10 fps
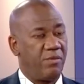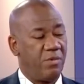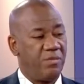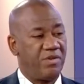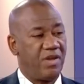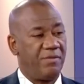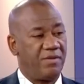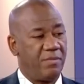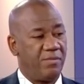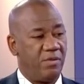Promise
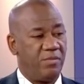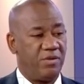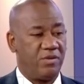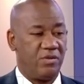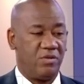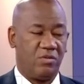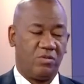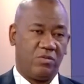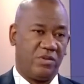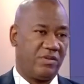after promise
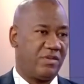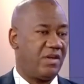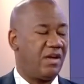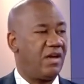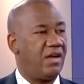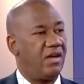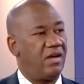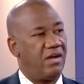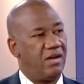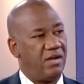was
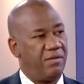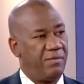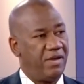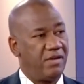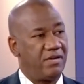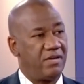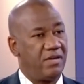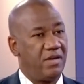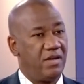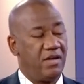failed.
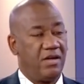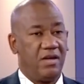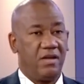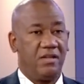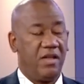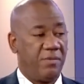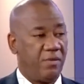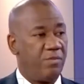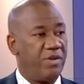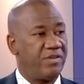They
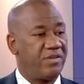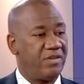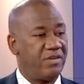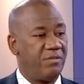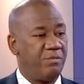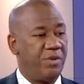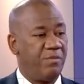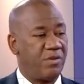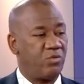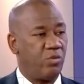promised
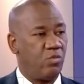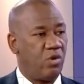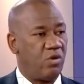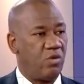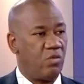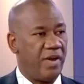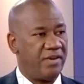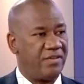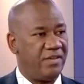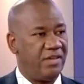beavers will walk on
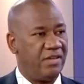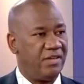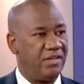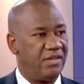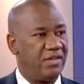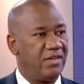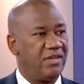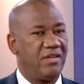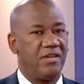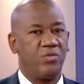Wednesday.
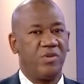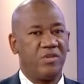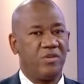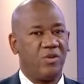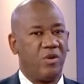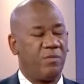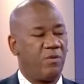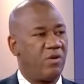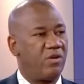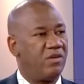They switched it
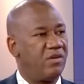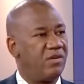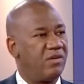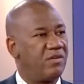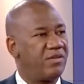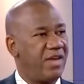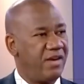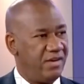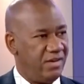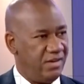off on
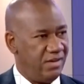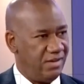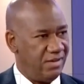Saturday.